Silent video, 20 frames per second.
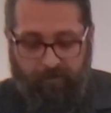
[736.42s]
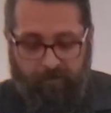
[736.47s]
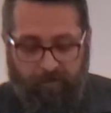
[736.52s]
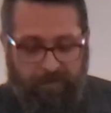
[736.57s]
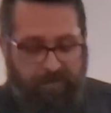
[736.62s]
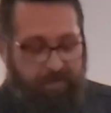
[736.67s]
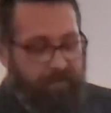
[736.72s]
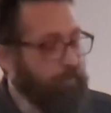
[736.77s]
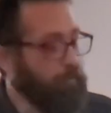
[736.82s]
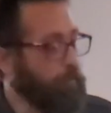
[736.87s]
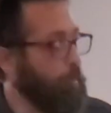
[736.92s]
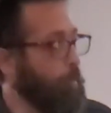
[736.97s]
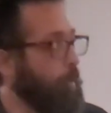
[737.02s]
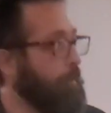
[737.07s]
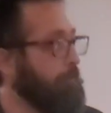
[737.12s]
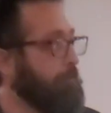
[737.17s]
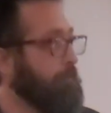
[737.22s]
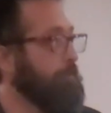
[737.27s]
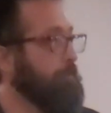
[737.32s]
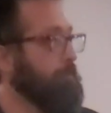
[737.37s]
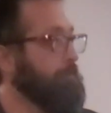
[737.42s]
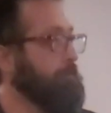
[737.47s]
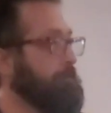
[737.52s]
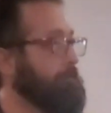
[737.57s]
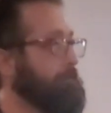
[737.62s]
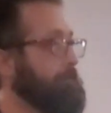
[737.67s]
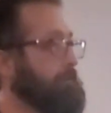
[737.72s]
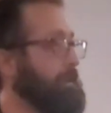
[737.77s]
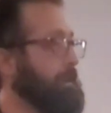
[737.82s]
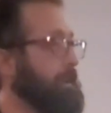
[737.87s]
Is it lawful
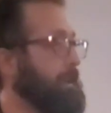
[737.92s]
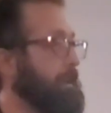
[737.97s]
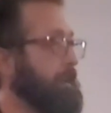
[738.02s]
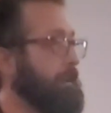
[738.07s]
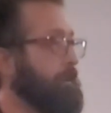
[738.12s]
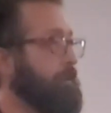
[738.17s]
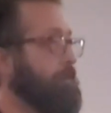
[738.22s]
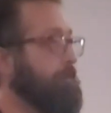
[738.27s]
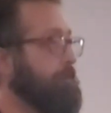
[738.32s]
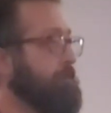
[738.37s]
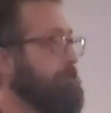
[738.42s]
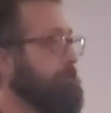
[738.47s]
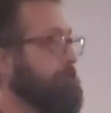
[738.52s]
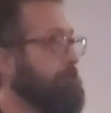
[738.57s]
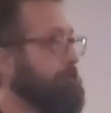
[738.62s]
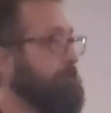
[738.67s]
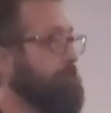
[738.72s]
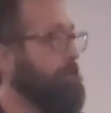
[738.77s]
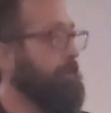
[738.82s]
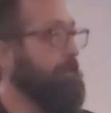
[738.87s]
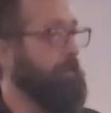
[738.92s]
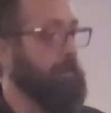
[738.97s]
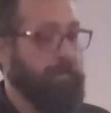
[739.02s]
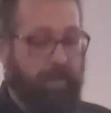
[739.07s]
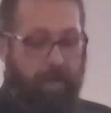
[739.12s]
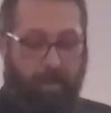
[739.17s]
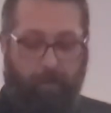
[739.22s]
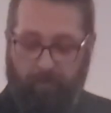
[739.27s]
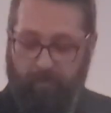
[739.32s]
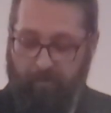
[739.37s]
to heal on the
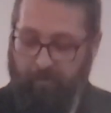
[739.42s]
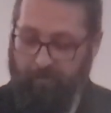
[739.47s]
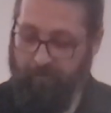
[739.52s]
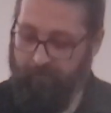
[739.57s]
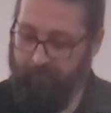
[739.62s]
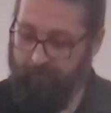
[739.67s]
Sabbath?